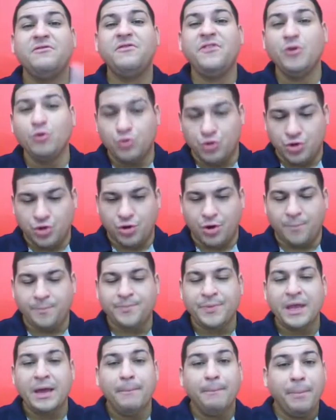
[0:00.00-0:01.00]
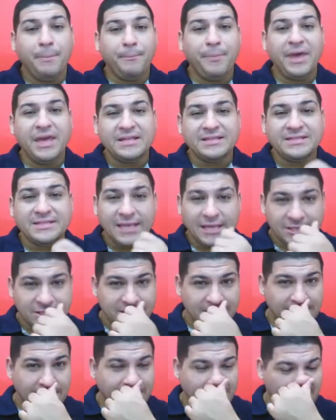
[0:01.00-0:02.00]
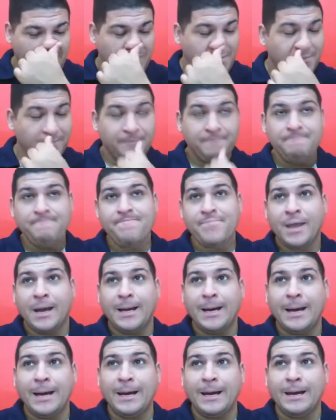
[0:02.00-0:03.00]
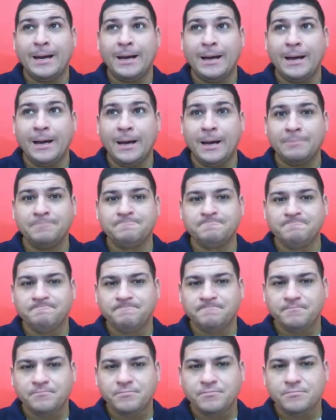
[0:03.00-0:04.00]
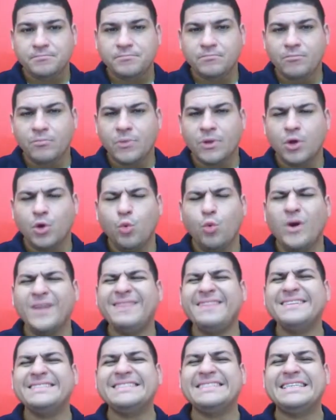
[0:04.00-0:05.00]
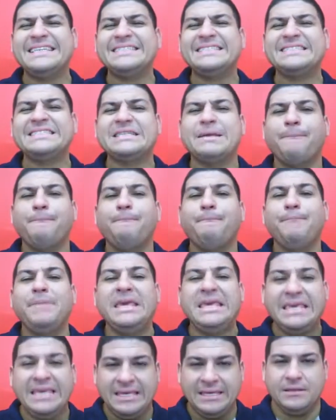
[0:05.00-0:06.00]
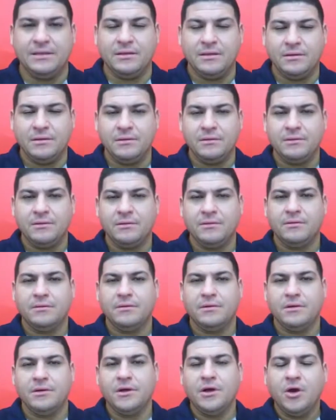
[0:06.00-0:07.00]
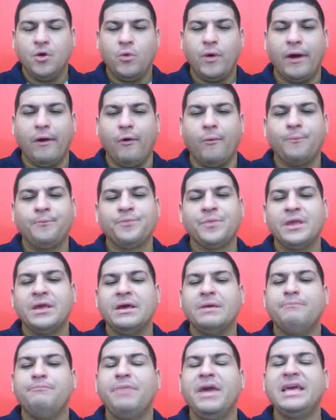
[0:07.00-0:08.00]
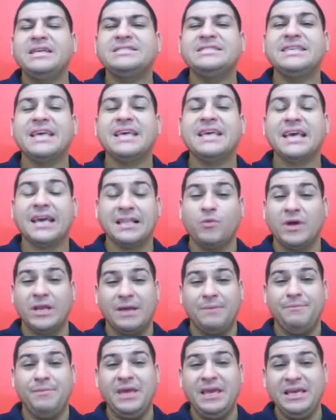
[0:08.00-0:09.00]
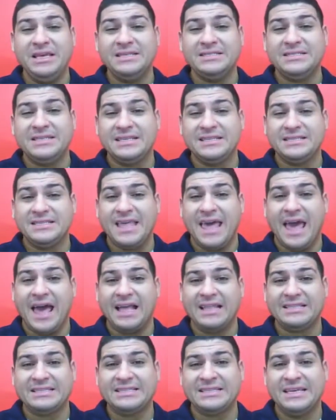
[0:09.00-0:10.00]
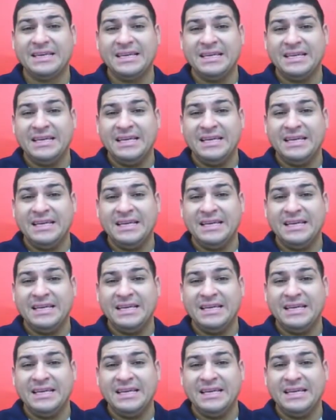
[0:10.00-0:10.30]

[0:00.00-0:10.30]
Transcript: future. Pay attention here. What does this mean? Well, basically what it means is that